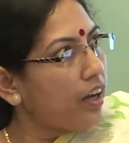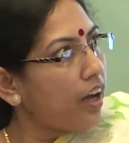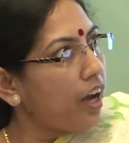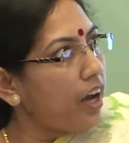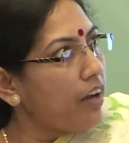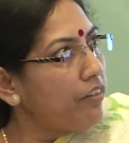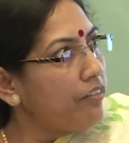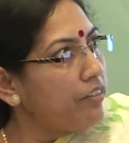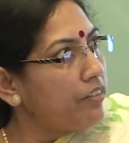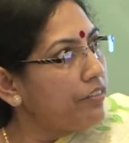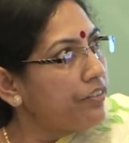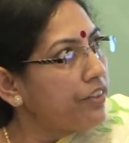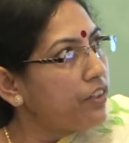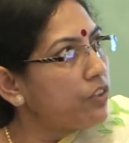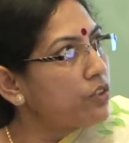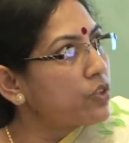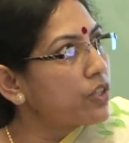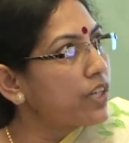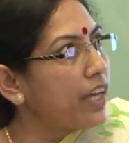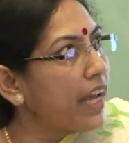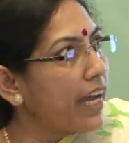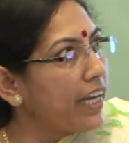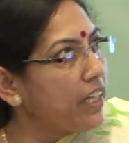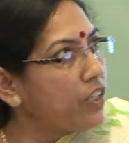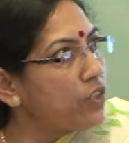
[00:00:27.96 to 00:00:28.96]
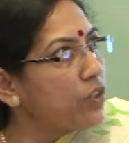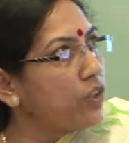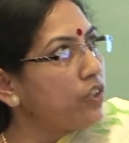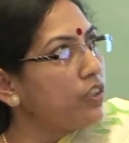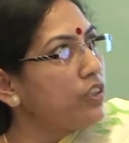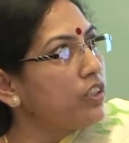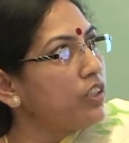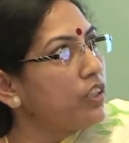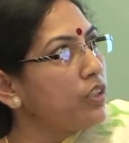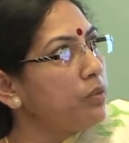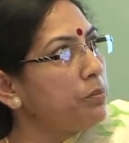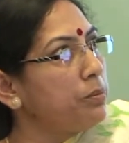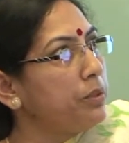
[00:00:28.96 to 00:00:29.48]
I have a few slides on
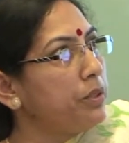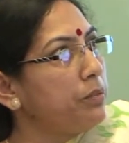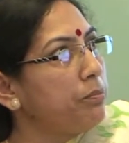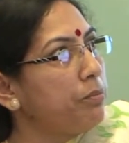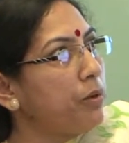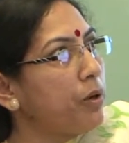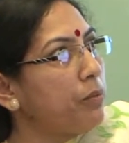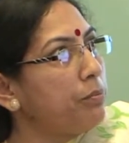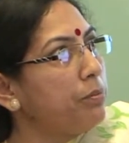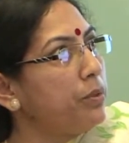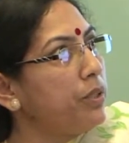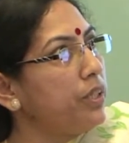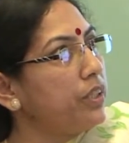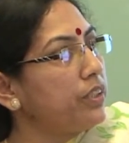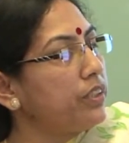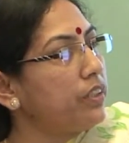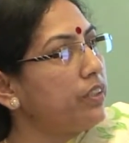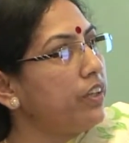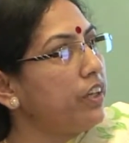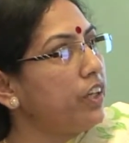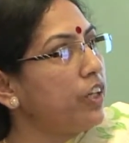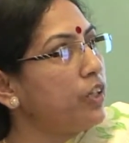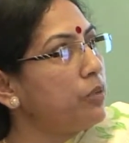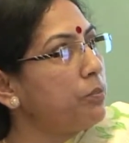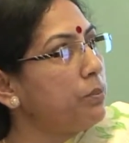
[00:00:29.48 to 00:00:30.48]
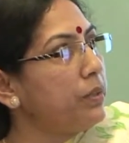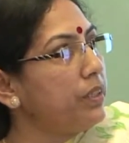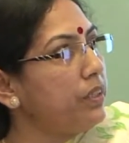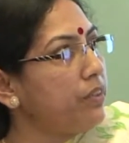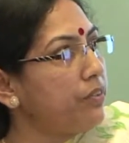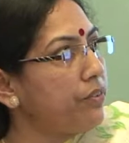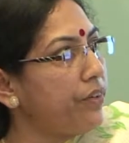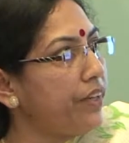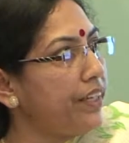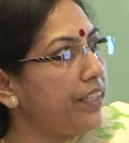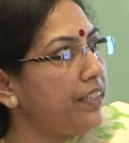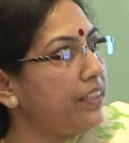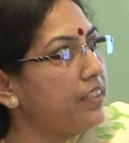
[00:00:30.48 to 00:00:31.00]
the urban population and urban
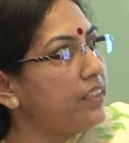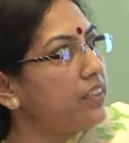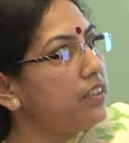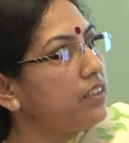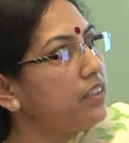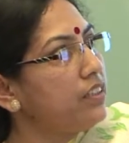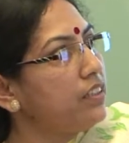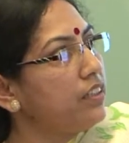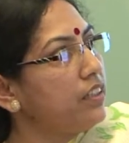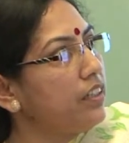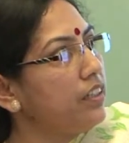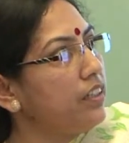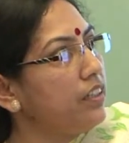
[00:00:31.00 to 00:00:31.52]
trends.